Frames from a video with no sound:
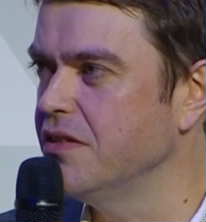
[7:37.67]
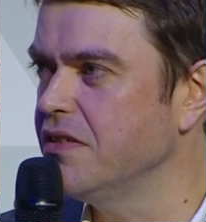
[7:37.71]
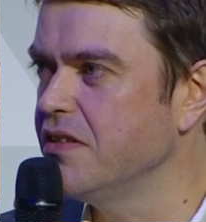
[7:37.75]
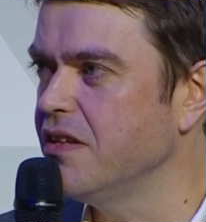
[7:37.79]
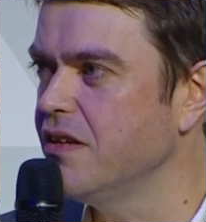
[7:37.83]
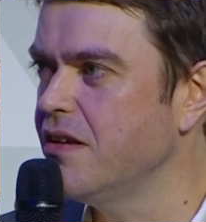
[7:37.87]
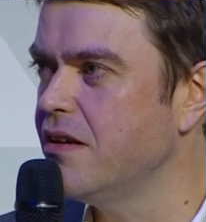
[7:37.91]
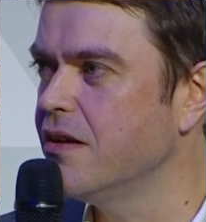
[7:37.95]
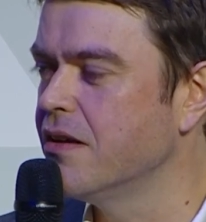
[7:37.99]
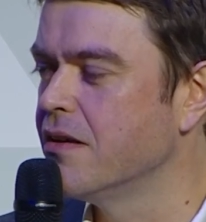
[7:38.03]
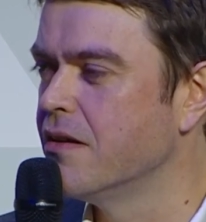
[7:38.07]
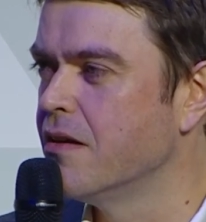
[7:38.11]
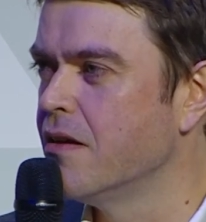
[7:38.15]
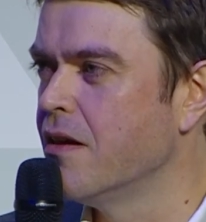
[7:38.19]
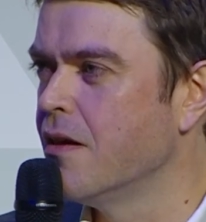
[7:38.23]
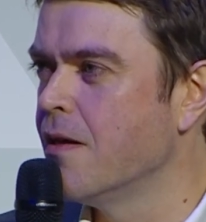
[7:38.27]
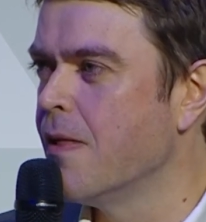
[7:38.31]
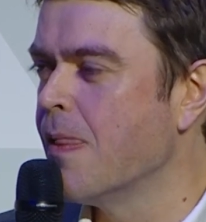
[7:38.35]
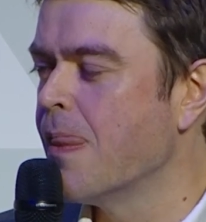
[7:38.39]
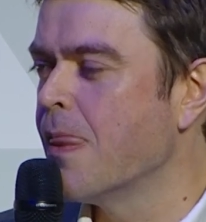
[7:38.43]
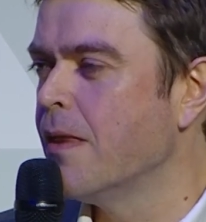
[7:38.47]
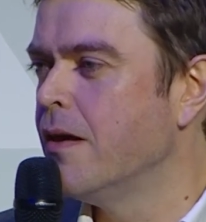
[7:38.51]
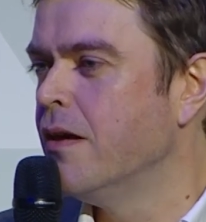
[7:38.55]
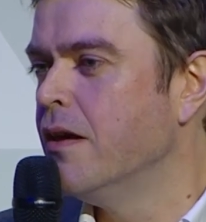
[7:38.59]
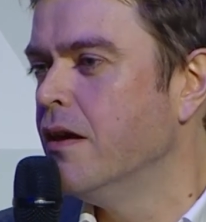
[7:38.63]
in terms
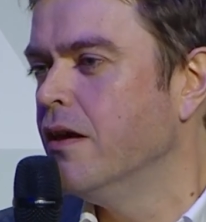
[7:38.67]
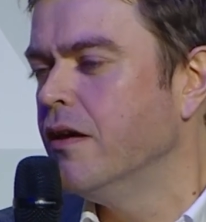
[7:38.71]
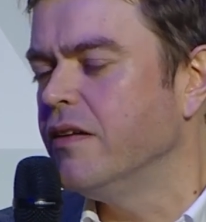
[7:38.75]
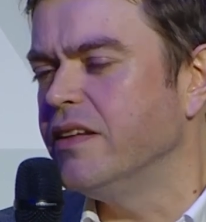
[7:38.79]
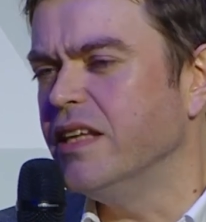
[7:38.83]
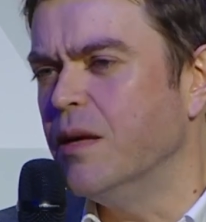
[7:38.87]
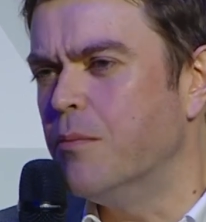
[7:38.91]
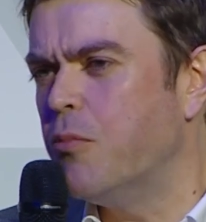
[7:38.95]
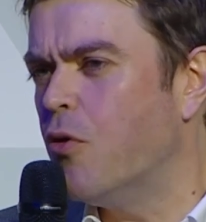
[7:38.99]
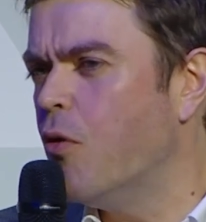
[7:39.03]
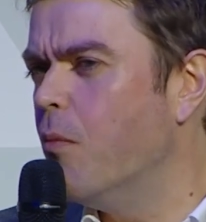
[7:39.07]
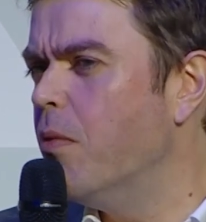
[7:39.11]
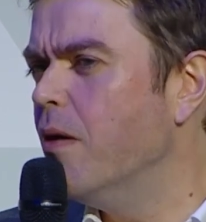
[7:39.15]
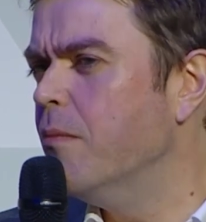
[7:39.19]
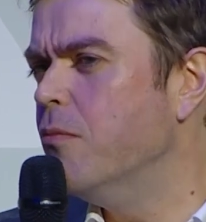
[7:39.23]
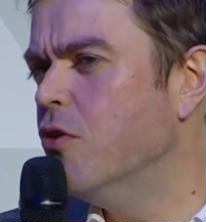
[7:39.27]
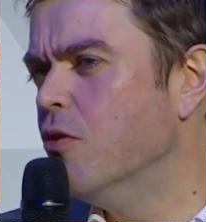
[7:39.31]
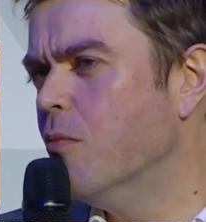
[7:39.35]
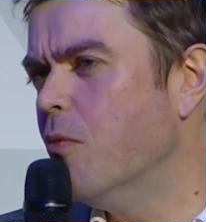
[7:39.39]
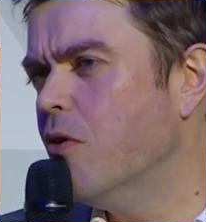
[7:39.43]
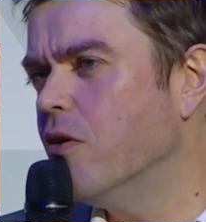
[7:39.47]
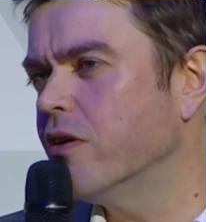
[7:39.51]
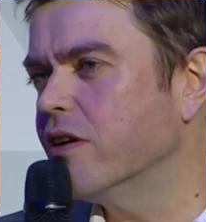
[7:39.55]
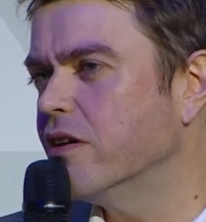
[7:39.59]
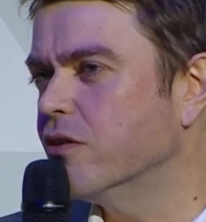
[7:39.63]
of artificial
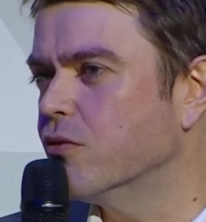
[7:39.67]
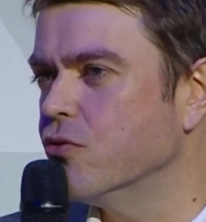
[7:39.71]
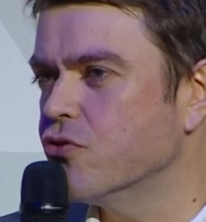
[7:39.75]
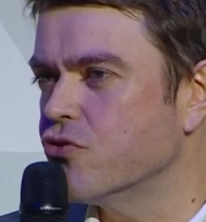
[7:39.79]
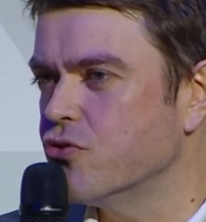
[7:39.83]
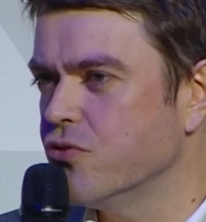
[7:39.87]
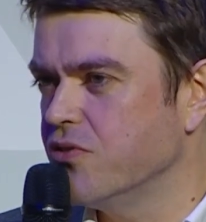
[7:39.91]
intelligence,